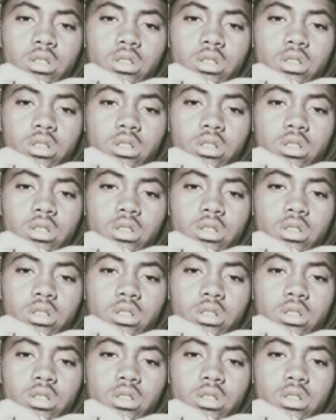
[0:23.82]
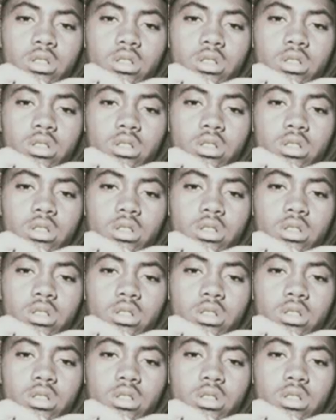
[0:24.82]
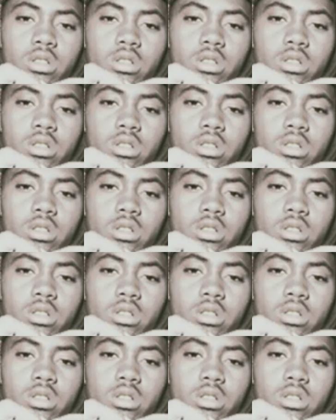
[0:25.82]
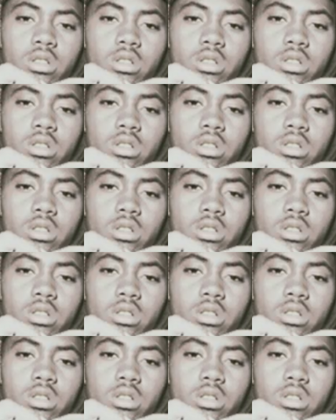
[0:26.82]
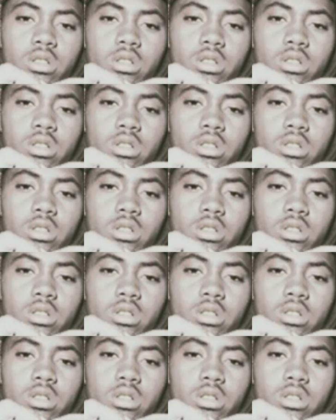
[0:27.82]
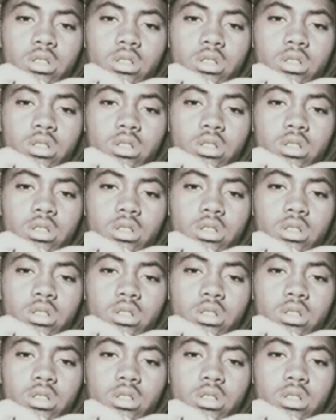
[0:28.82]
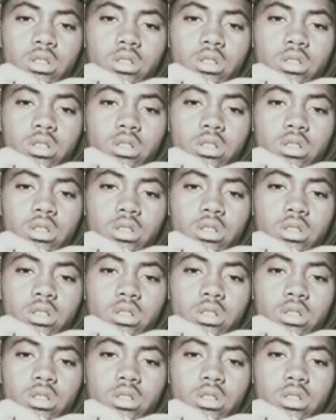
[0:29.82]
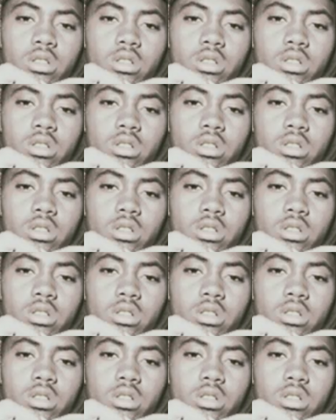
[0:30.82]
[no speech]